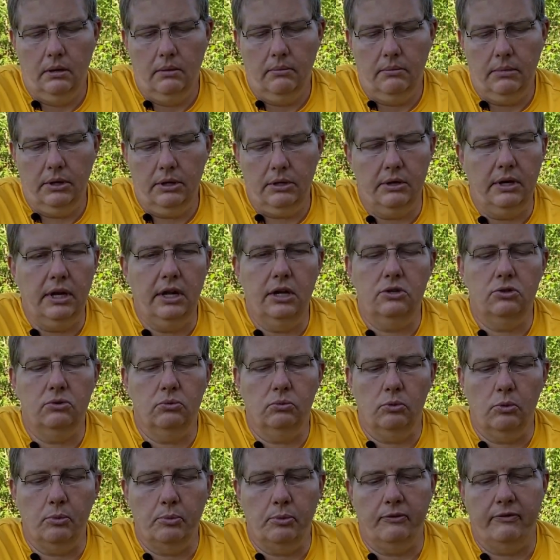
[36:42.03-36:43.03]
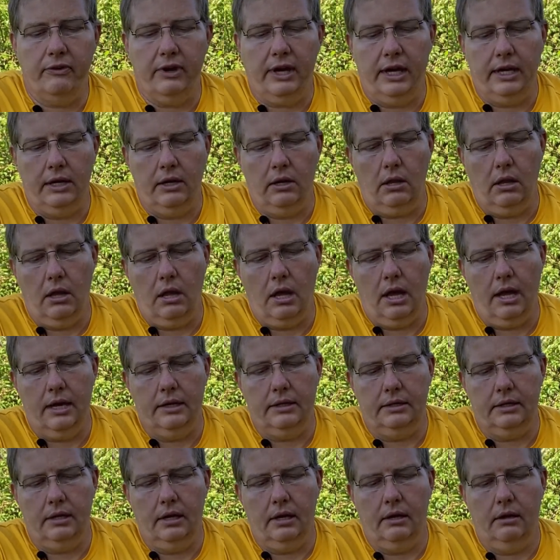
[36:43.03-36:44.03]
Mother Nature will provide a lot
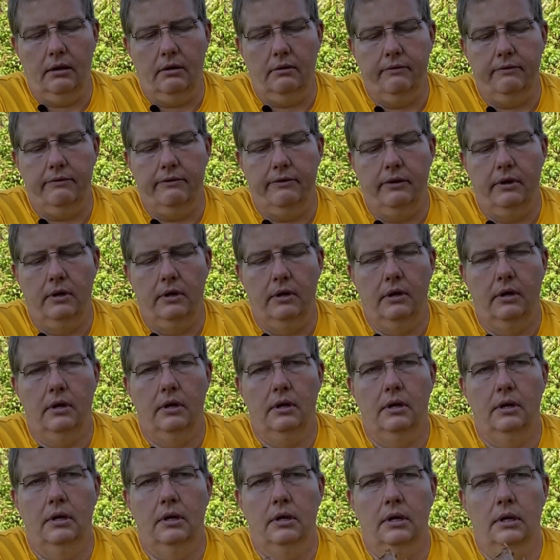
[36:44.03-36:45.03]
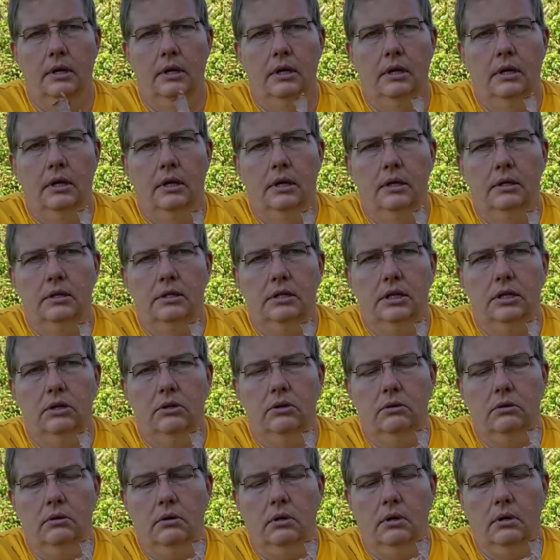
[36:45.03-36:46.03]
of
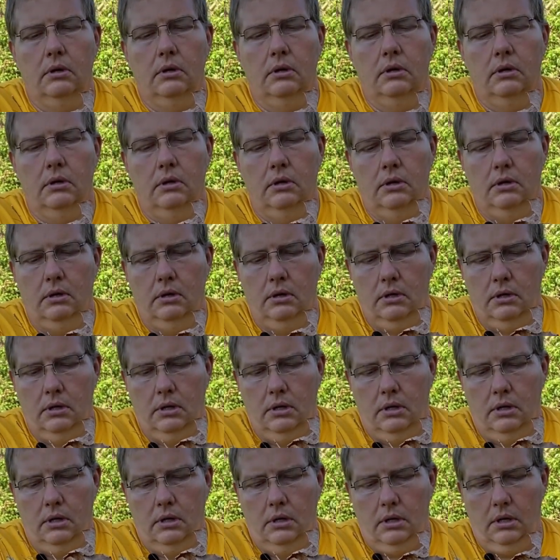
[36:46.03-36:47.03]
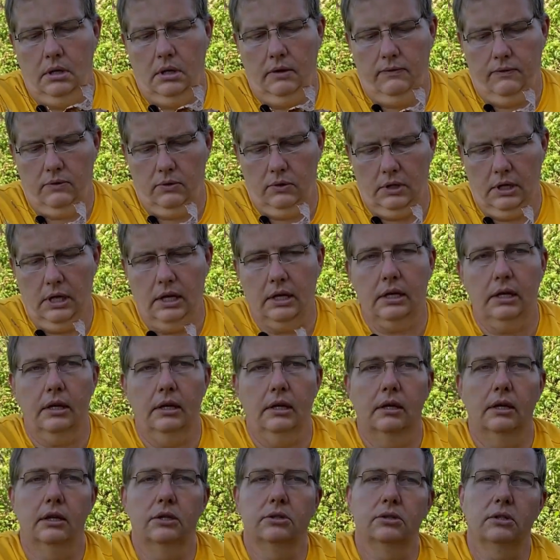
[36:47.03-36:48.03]
tinder. If you're lucky
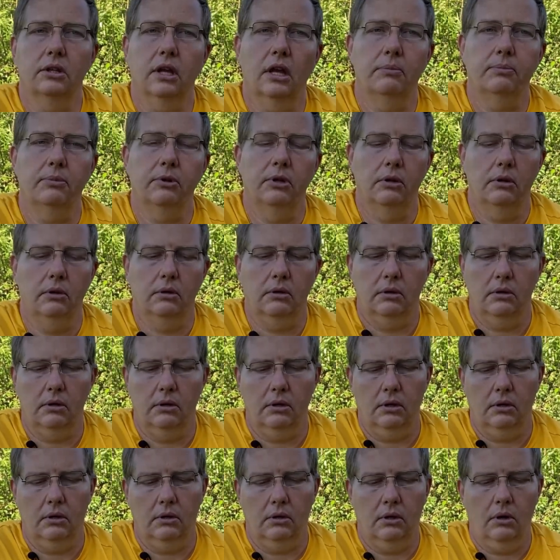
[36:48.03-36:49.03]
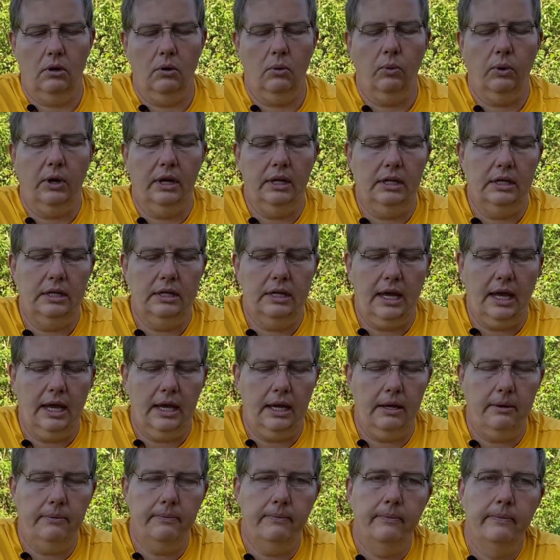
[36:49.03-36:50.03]
and it's not been a rainy
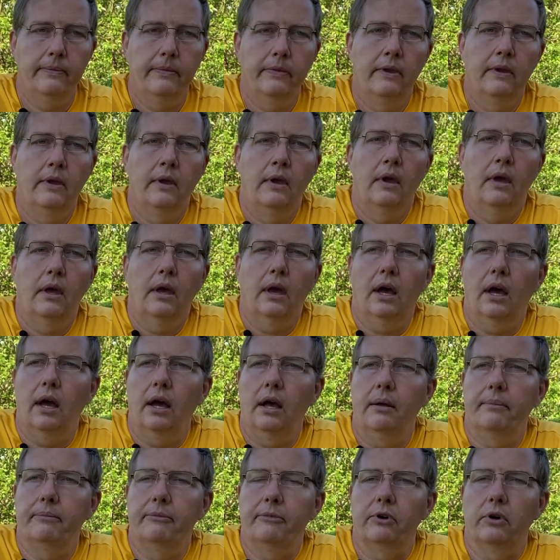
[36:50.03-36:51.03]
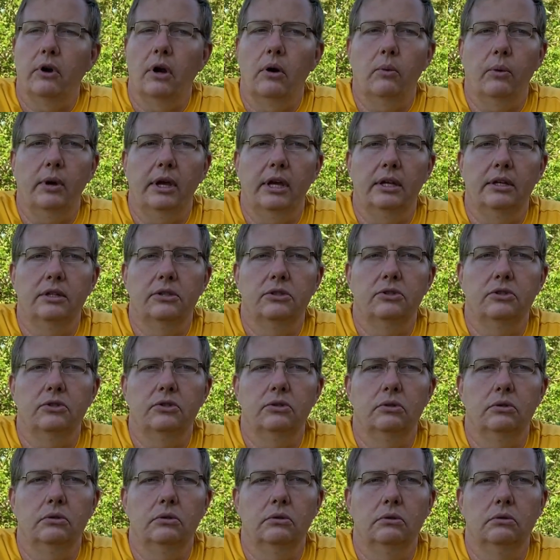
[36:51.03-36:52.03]
day, there are ways
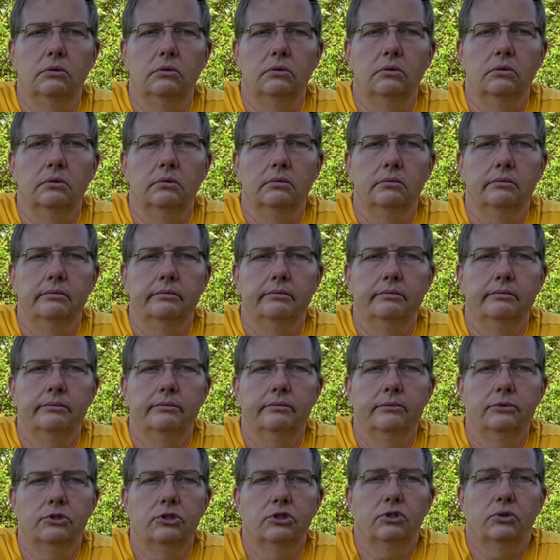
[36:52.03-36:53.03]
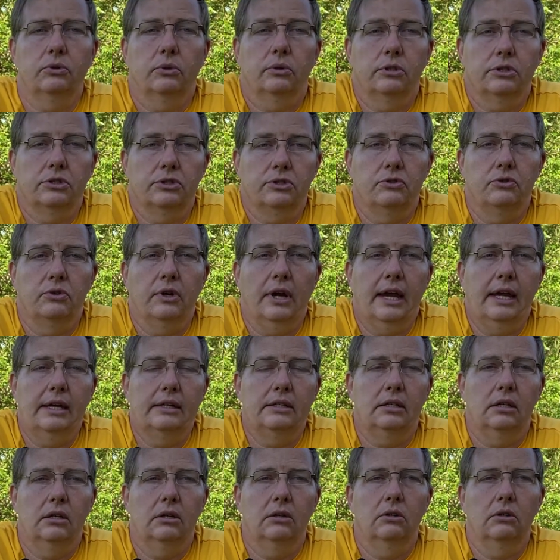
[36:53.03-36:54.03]
to source dry
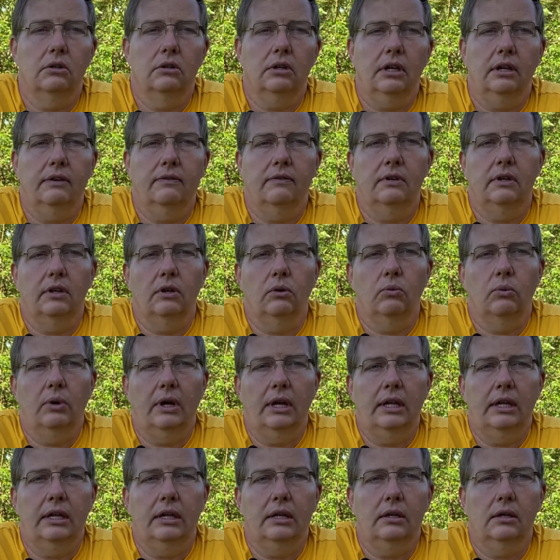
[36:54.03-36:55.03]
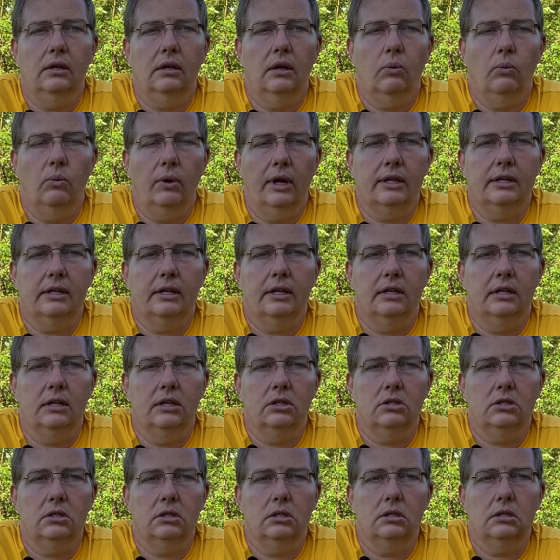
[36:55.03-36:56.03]
tinder even in rainy and wet
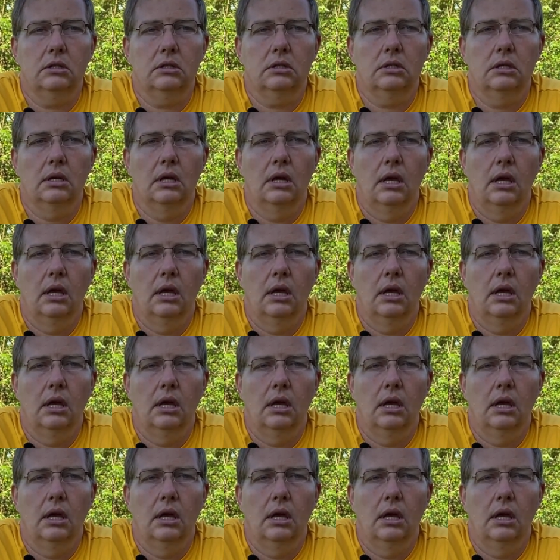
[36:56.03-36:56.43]
conditions.